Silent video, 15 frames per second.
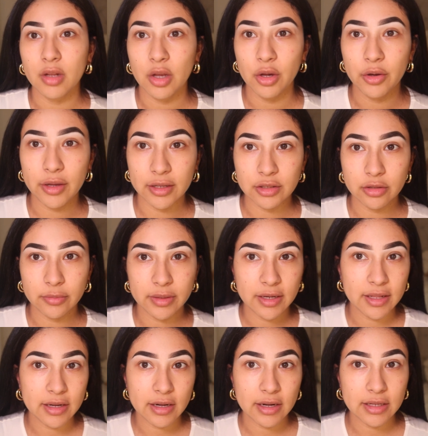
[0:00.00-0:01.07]
Okay, so I went
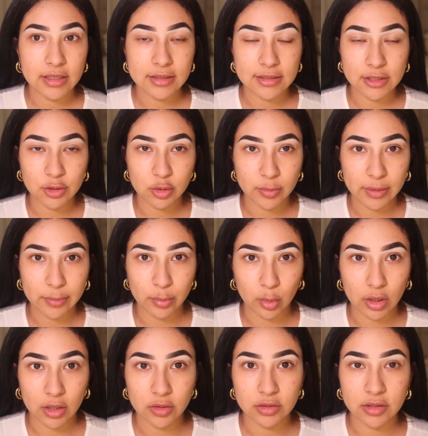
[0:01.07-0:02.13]
ahead and I concealed my
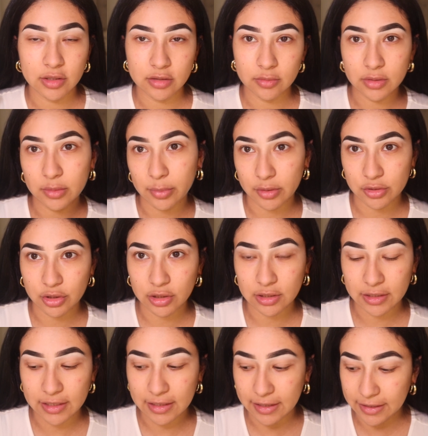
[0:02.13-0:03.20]
brows, and this is what the brows are
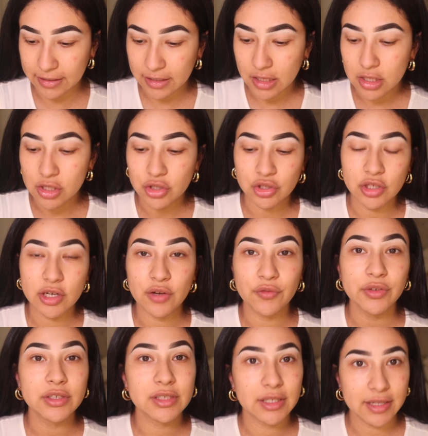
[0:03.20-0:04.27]
looking like. So now
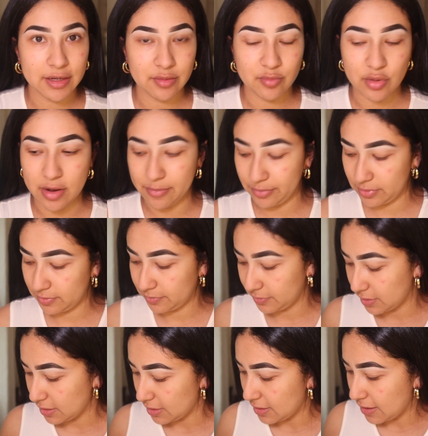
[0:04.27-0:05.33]
for skin prep.
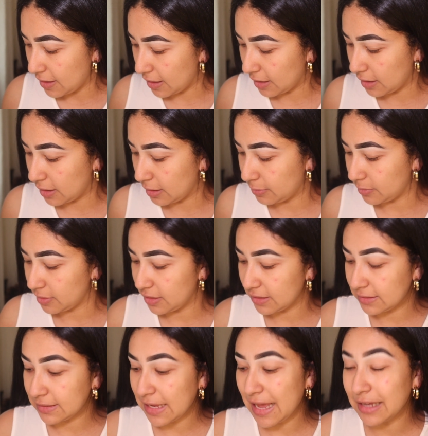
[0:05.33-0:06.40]

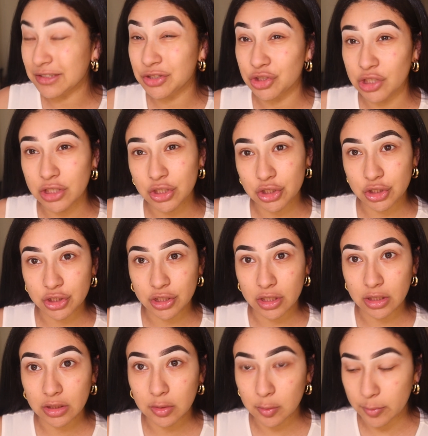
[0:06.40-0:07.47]
This has changed
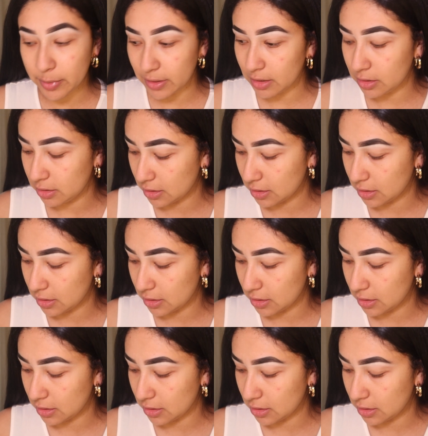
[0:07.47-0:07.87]
a little bit.